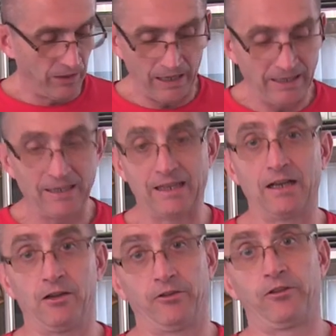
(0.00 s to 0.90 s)
anything
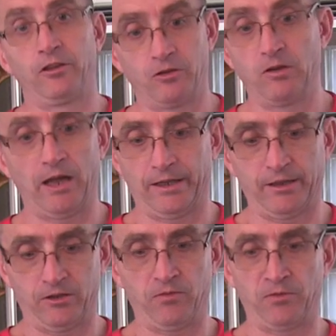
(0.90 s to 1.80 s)
else that you like,
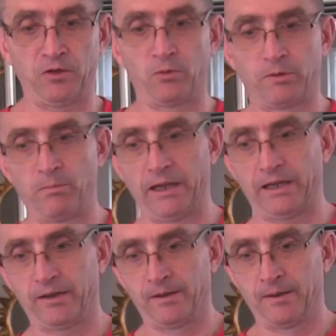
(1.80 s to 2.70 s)
that you feel would
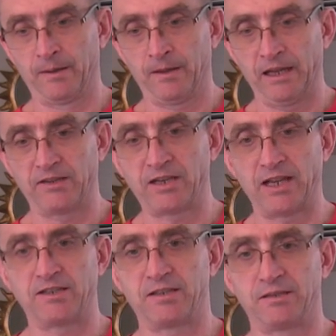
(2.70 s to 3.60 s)
make it
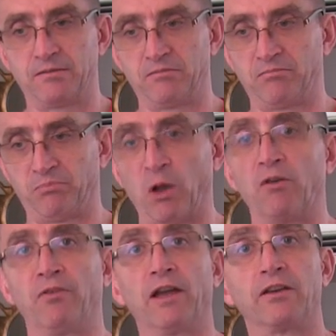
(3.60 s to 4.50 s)
taste
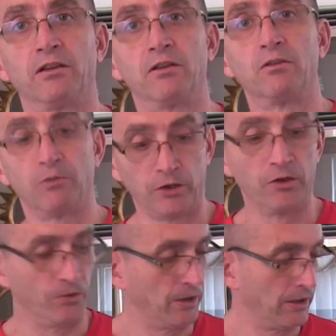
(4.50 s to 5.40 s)
perfect for
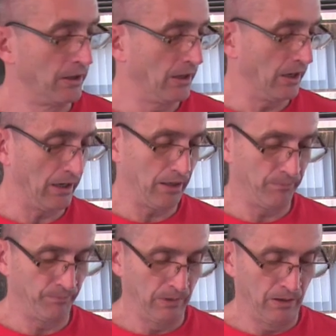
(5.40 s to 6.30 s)
you.
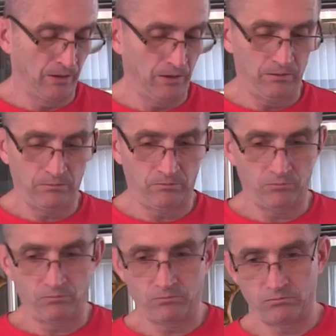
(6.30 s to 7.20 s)
Um,
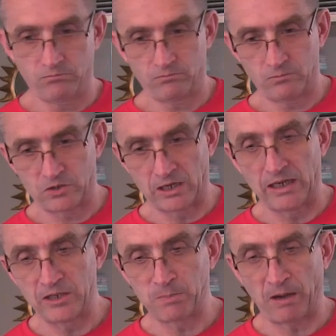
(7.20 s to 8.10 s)

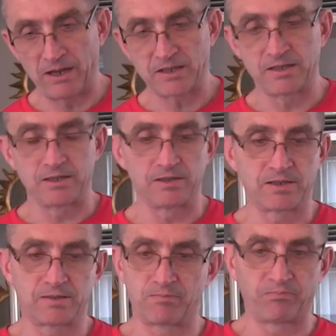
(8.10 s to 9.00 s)
chili
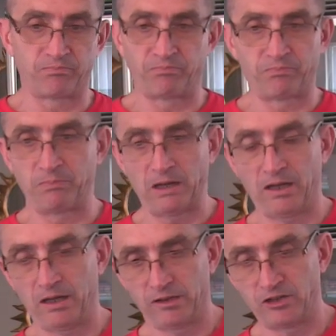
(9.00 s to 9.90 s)
spices,
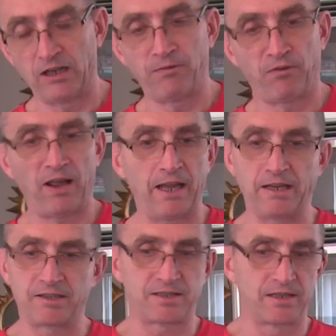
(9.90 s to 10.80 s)
uh, chili
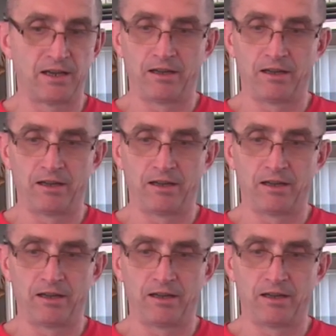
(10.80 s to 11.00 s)
flakes,